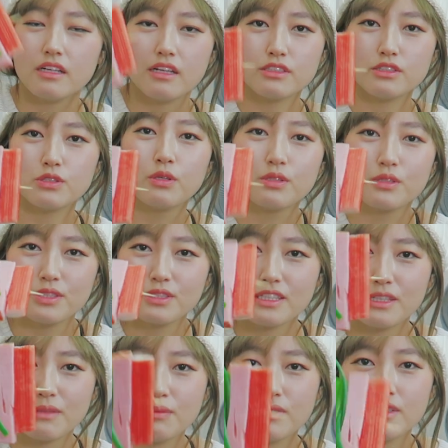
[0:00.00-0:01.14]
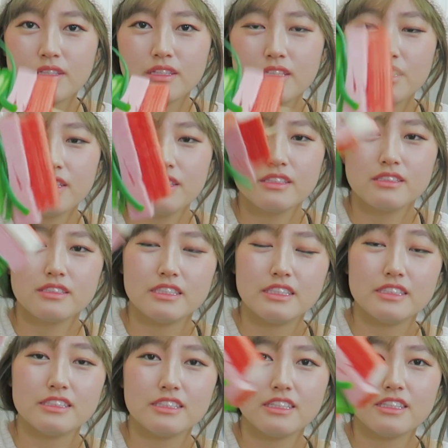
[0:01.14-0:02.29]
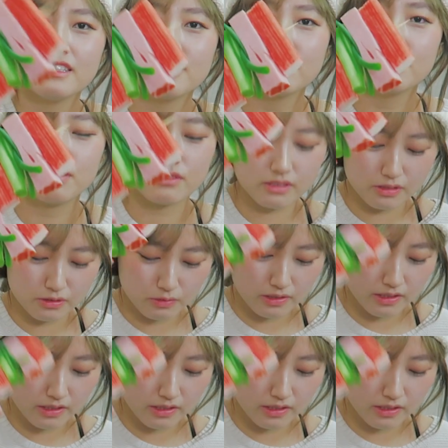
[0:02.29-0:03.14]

I just want to keep it easy, so this is